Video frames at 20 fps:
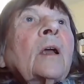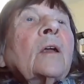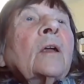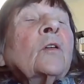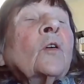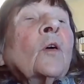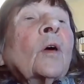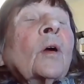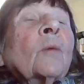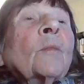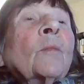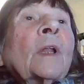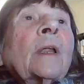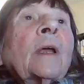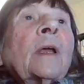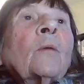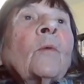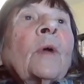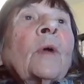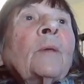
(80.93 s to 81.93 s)

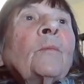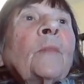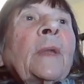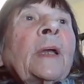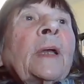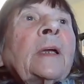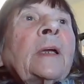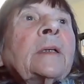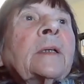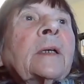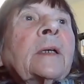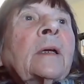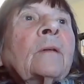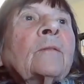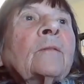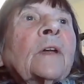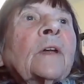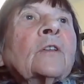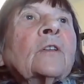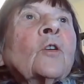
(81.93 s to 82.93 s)
Normally we meet in
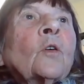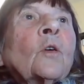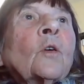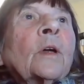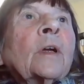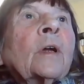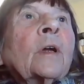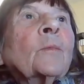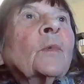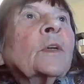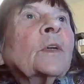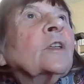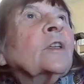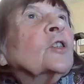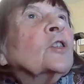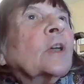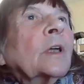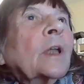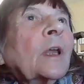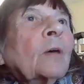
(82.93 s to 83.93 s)
Victoria,
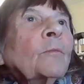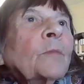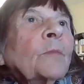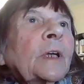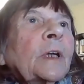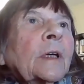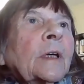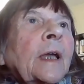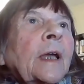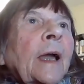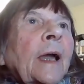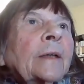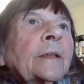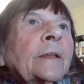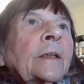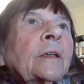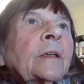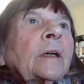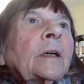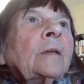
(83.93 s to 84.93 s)
British Columbia,
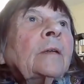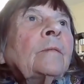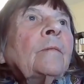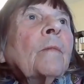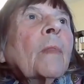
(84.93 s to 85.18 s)
Canada,